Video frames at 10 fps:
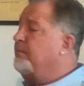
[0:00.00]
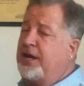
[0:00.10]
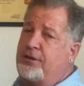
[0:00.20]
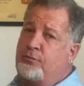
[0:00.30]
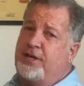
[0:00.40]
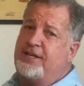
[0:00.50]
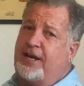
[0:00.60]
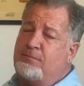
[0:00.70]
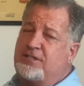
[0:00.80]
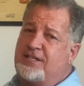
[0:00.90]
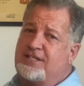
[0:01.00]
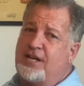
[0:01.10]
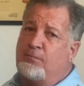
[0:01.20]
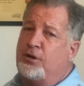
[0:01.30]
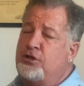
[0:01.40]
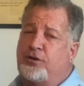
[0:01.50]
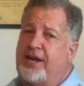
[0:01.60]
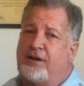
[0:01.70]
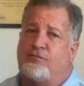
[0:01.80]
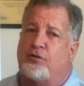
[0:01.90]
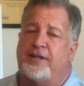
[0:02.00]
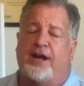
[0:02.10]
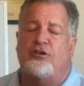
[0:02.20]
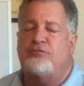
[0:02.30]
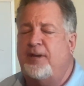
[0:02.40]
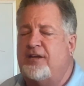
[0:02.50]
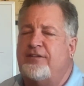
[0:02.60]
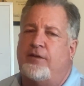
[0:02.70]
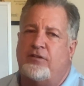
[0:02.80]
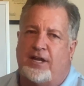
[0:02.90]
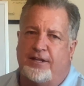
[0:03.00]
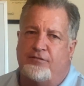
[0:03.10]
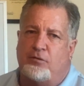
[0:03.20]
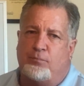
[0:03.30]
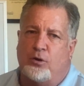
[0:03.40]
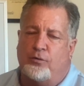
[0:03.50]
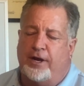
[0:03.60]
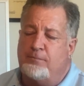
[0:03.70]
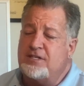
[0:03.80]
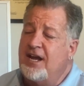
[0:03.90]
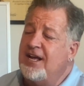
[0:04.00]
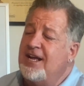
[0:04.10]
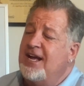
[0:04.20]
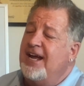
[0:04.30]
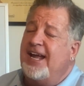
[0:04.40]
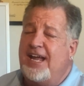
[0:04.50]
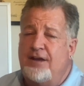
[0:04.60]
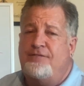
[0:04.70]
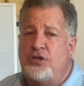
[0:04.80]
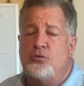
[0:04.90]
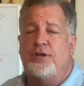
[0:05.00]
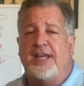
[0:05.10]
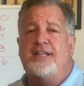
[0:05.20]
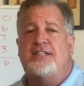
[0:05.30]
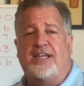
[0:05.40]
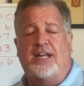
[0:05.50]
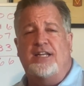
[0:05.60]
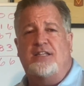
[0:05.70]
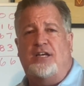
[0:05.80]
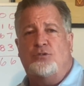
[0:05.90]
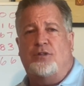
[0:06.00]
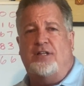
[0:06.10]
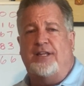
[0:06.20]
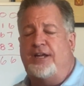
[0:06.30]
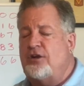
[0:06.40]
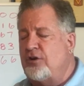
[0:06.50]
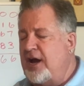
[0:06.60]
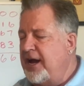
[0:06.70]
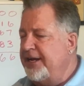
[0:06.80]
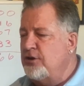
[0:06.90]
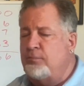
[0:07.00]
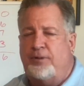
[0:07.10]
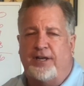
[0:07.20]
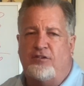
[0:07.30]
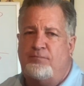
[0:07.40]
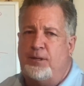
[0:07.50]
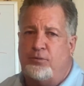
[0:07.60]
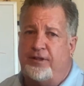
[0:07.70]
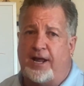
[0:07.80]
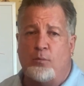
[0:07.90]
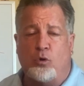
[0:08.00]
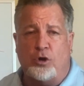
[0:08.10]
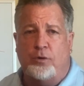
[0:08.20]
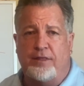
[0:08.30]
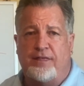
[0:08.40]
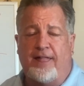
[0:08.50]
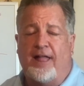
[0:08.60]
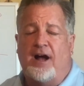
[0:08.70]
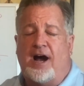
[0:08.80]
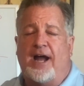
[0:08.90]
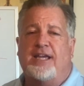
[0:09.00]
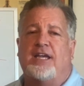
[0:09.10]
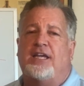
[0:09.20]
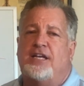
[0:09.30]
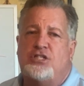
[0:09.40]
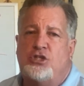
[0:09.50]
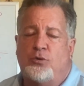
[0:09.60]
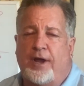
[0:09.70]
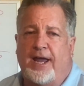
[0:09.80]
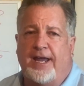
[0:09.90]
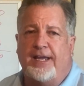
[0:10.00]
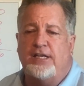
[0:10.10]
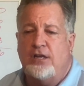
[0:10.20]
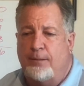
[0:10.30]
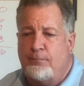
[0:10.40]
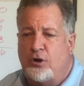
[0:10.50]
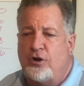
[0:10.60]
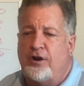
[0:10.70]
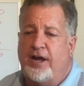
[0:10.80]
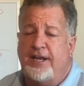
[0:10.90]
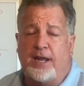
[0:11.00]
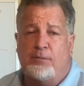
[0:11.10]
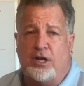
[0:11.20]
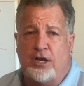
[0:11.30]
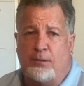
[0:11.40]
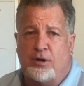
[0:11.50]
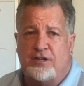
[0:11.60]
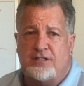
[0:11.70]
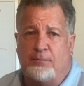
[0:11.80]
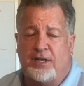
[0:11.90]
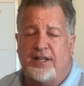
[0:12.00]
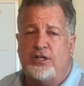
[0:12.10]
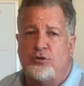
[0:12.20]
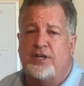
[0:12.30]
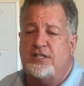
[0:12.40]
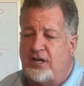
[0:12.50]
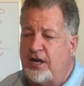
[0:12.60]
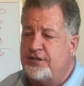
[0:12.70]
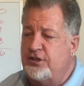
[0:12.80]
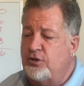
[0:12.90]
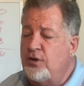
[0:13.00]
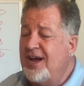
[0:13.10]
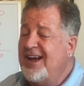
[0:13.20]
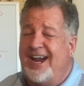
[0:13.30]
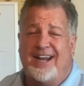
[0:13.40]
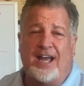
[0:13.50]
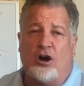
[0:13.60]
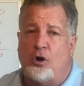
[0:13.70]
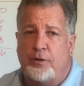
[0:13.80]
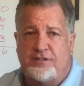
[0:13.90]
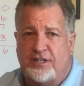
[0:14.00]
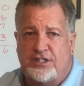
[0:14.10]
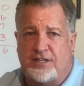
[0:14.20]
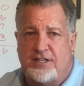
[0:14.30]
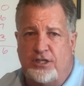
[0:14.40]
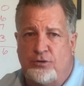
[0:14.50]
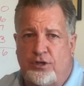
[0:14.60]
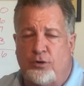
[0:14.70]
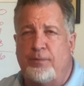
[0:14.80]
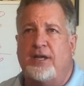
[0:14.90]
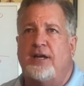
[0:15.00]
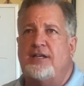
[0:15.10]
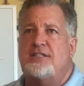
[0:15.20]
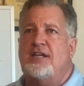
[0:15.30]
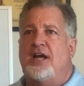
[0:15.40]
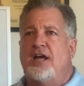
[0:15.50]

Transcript: make 3 times this number, you can't afford the house, because they have a lot of different programs. If you need to get in touch with a lender, I know plenty of people that I work with. I can get you a number, a name and a number to somebody that you can talk to. And I always suggest that you do, because